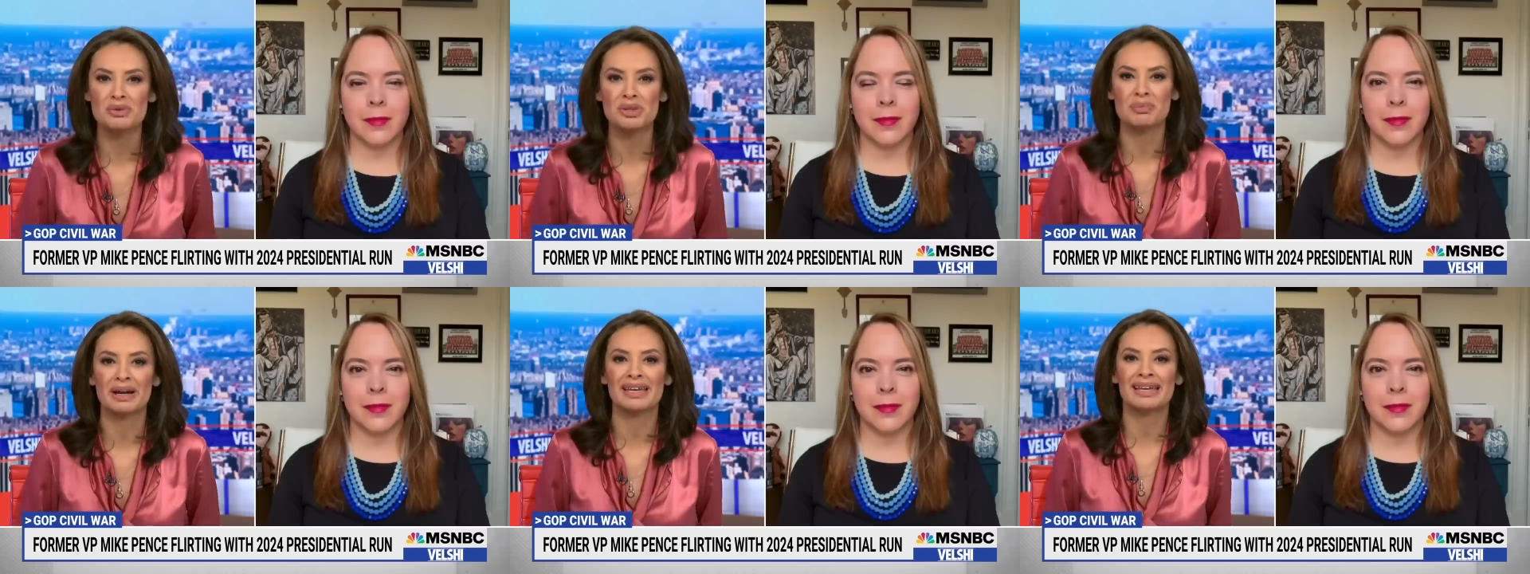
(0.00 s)

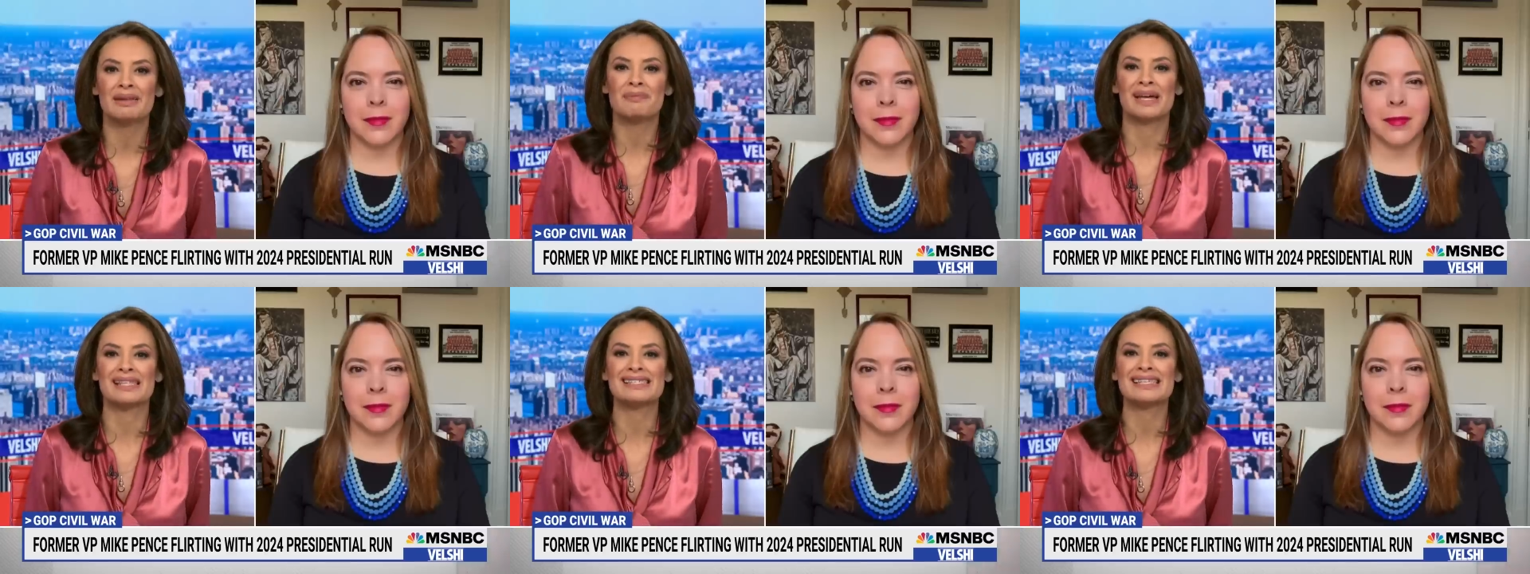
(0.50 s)
Speaker 1: with Mike
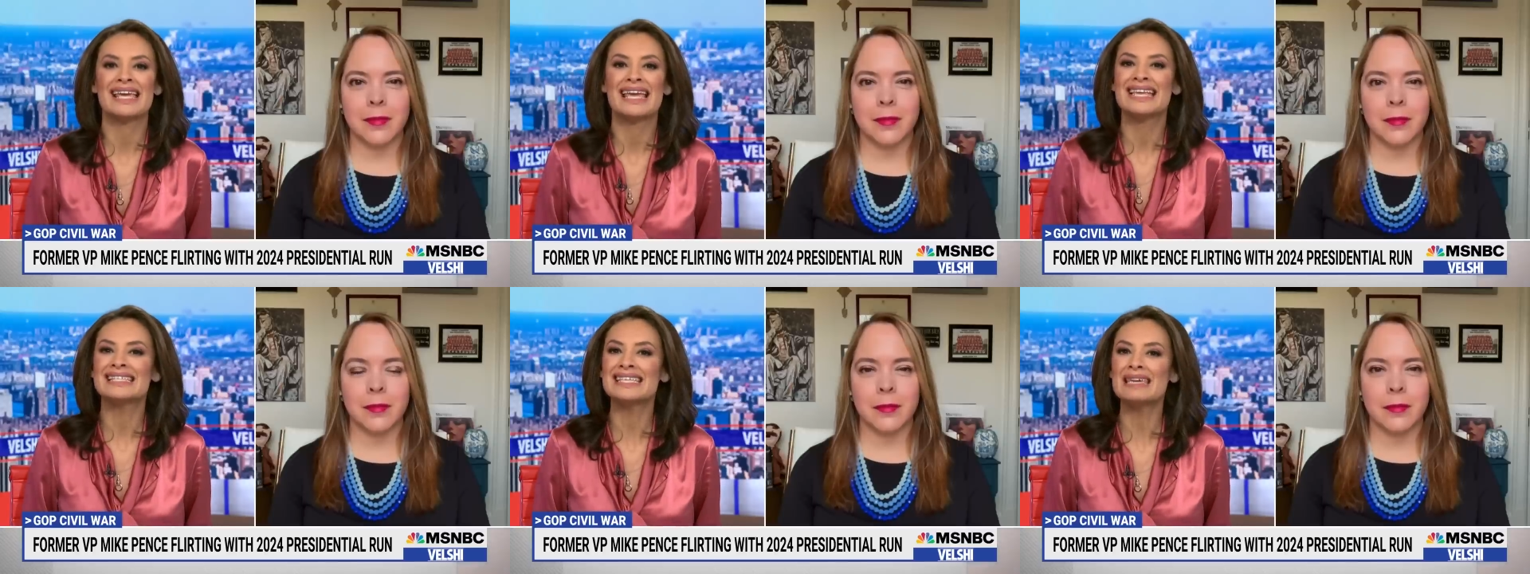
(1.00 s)
Pence.
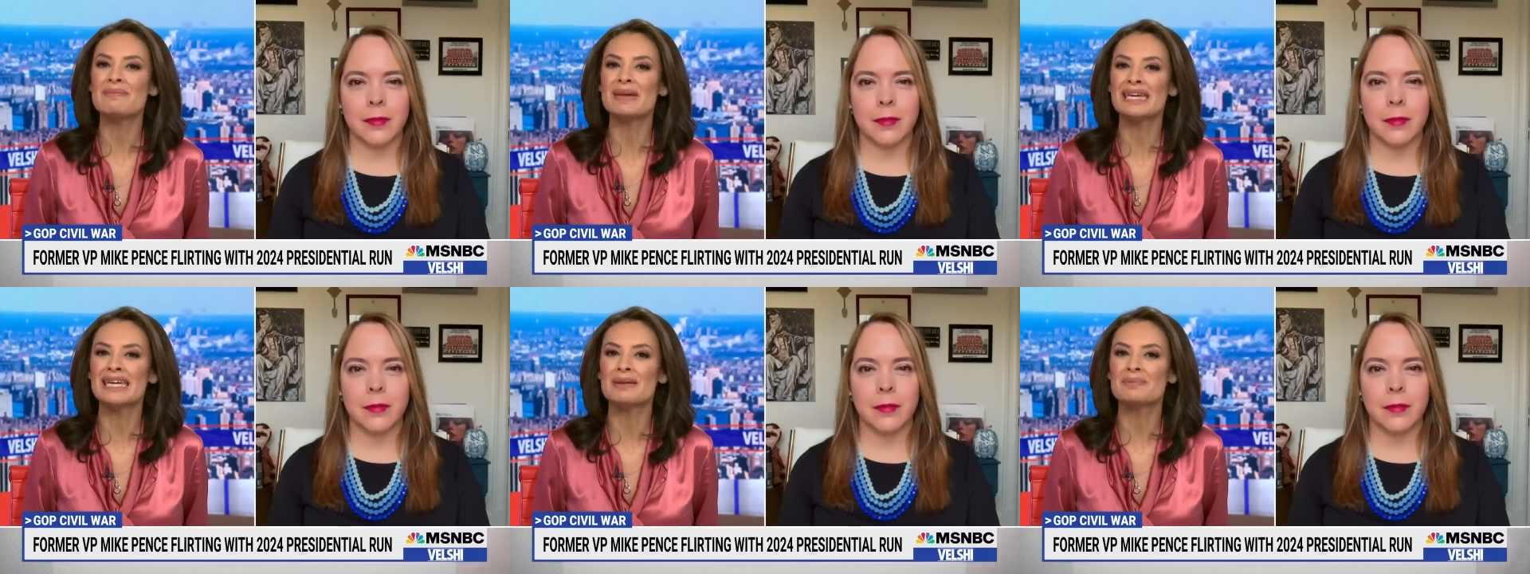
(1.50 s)
Is he
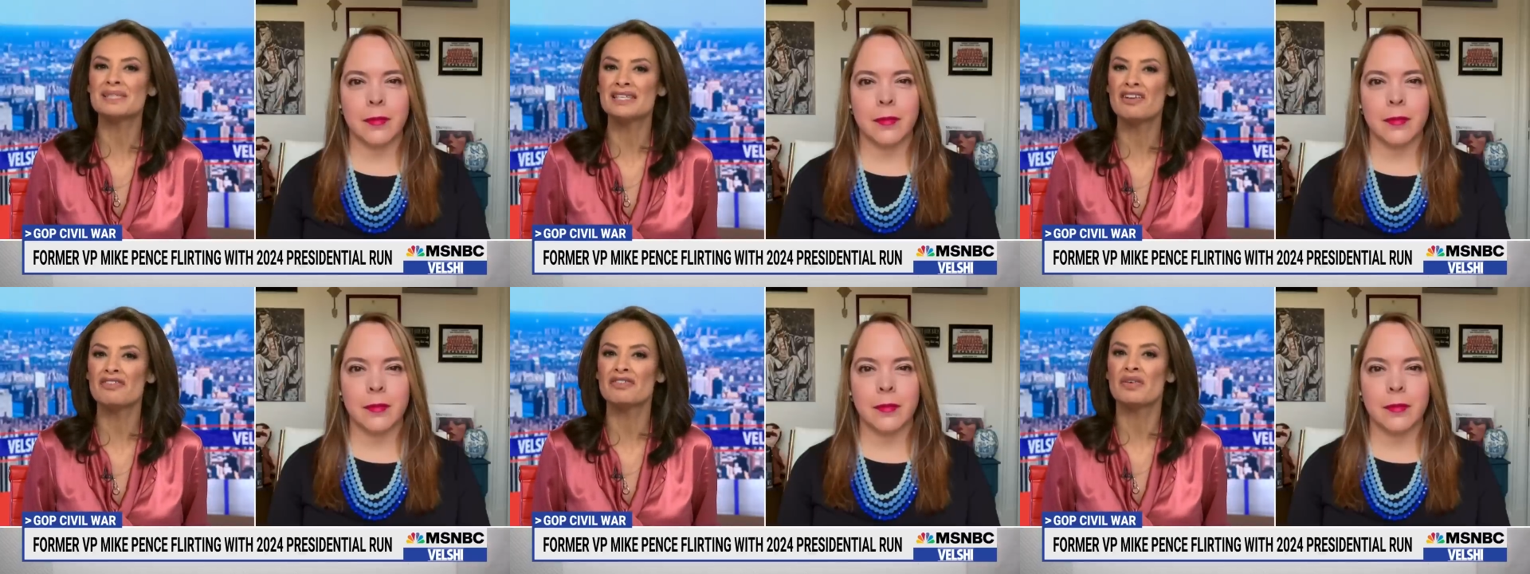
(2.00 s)
making
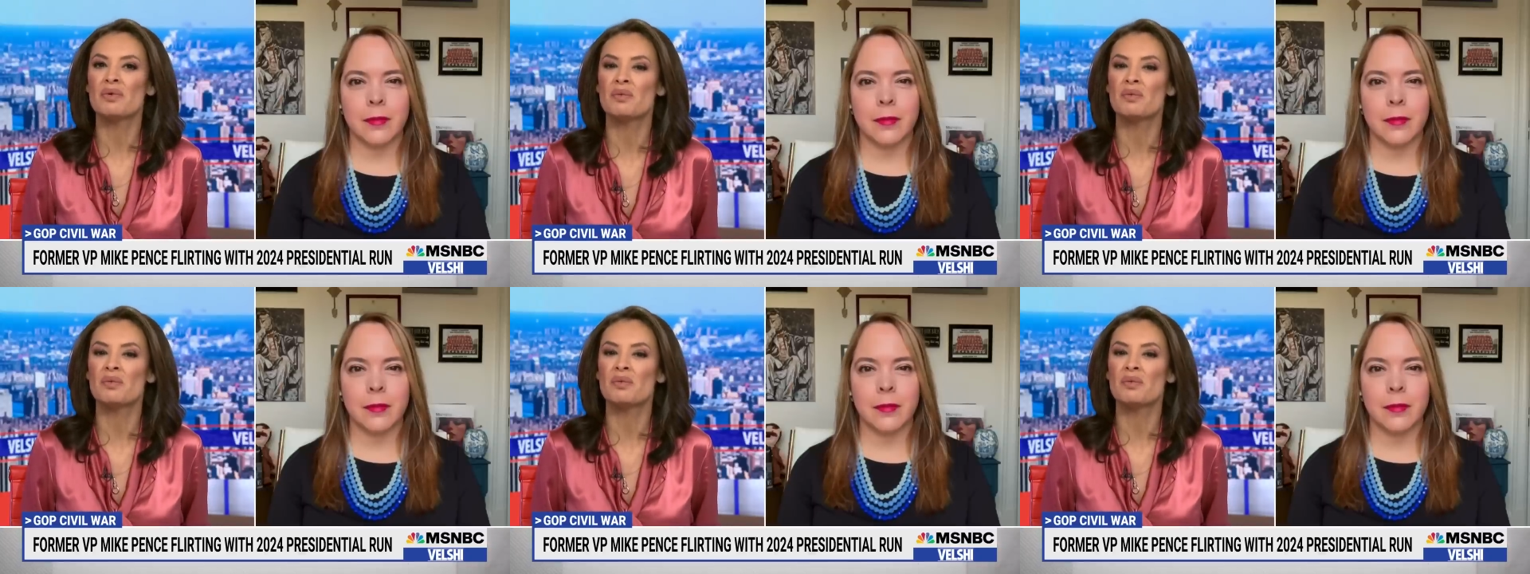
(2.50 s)
himself